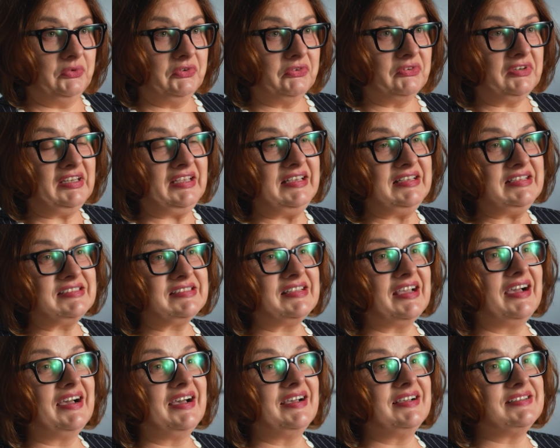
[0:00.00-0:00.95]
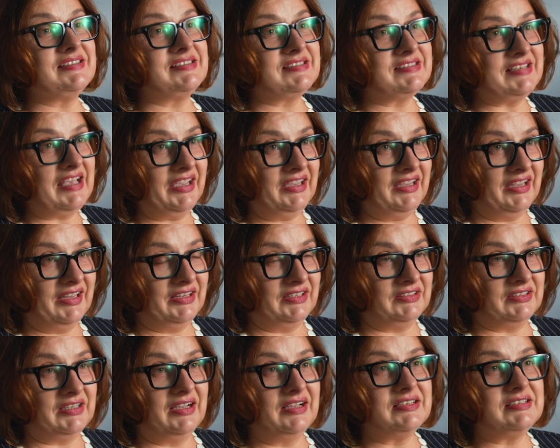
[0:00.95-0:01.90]
we released a
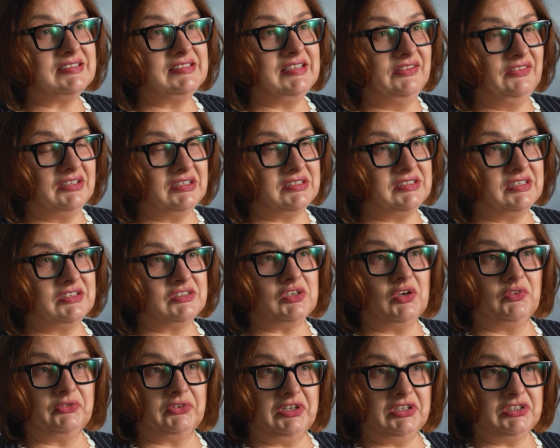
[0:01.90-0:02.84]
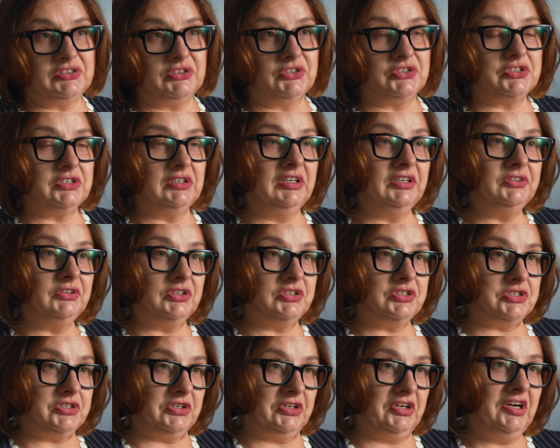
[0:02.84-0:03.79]
second synthesis of research
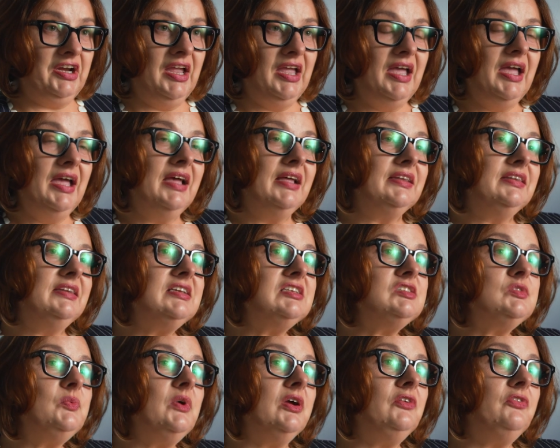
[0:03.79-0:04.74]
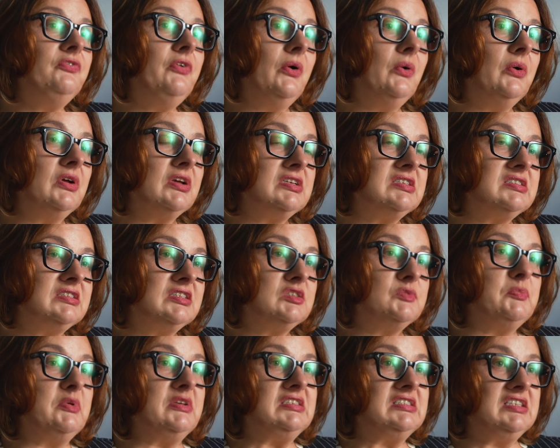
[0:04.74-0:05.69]
literature this one focused
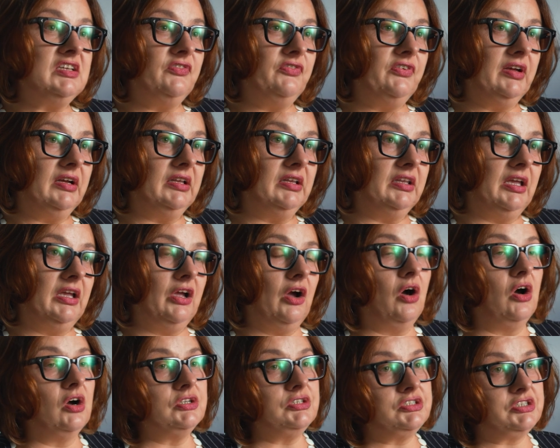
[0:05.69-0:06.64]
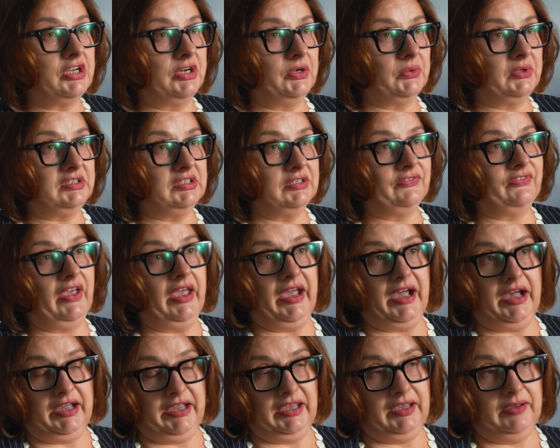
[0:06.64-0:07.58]
specifically on generative
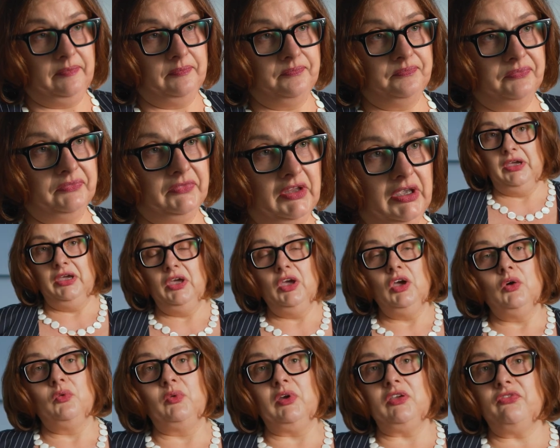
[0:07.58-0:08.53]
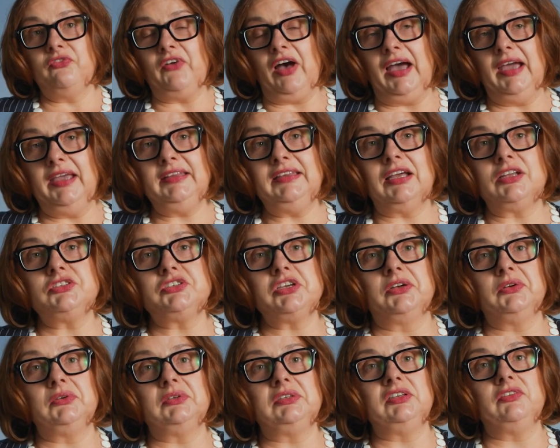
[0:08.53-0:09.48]
AI. We find that
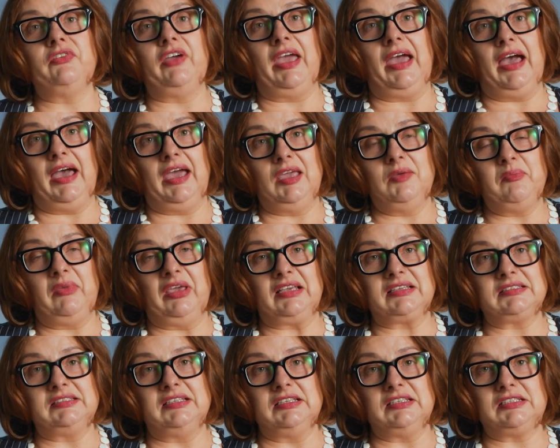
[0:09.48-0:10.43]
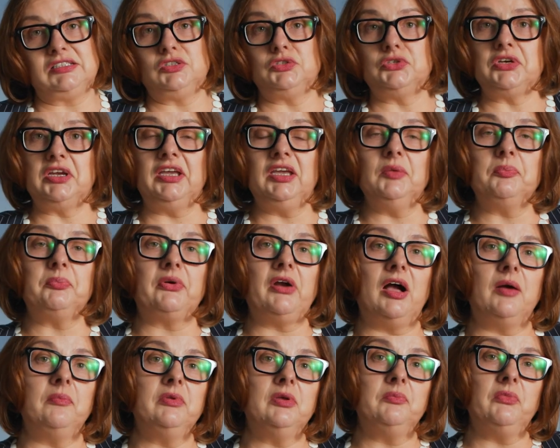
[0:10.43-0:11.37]
generative AI makes this tricky
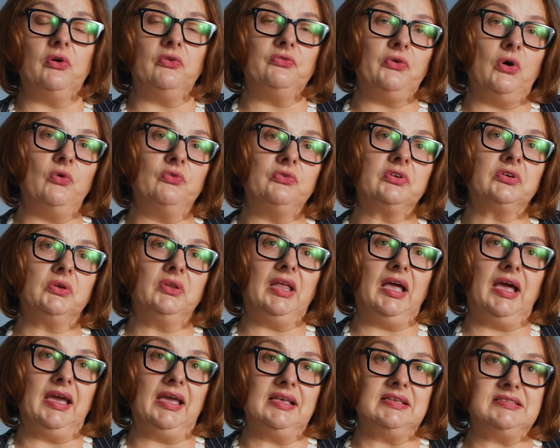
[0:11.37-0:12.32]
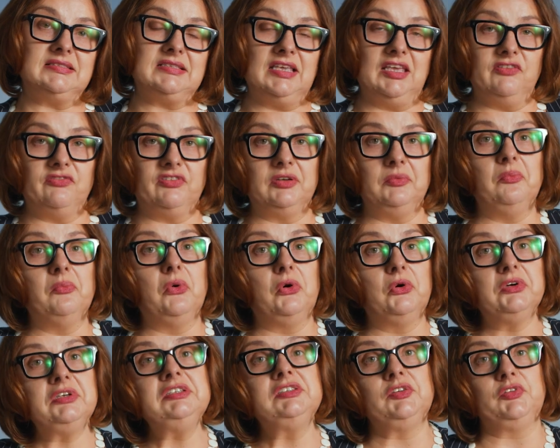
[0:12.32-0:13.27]
problem of over-reliance even
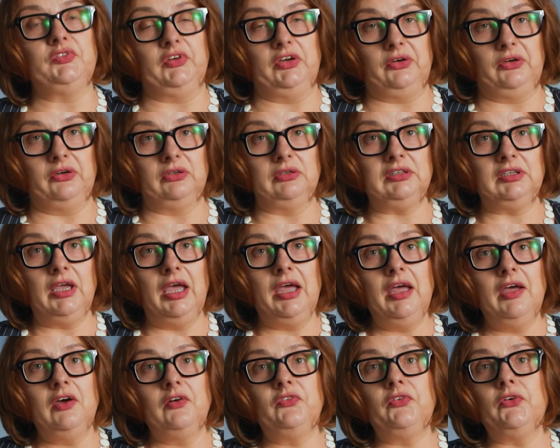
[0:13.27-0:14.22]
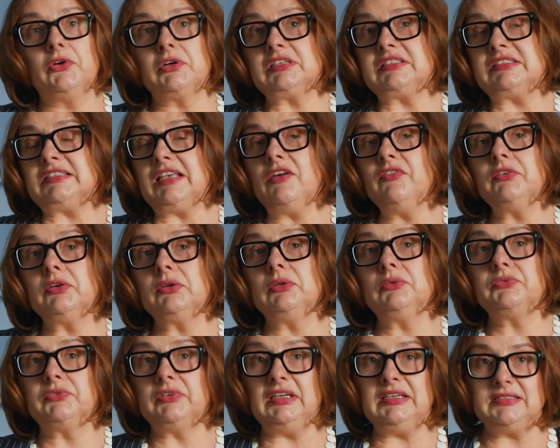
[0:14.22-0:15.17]
more difficult for
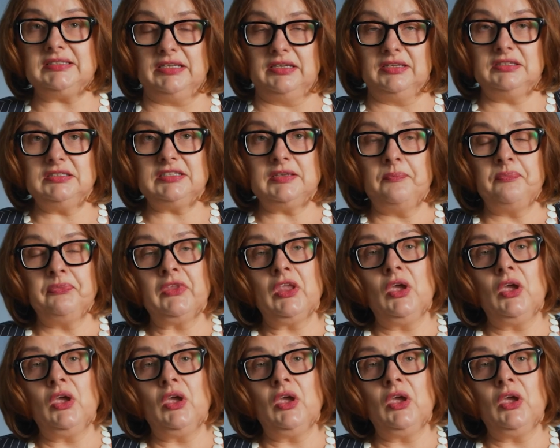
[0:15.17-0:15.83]
several reasons,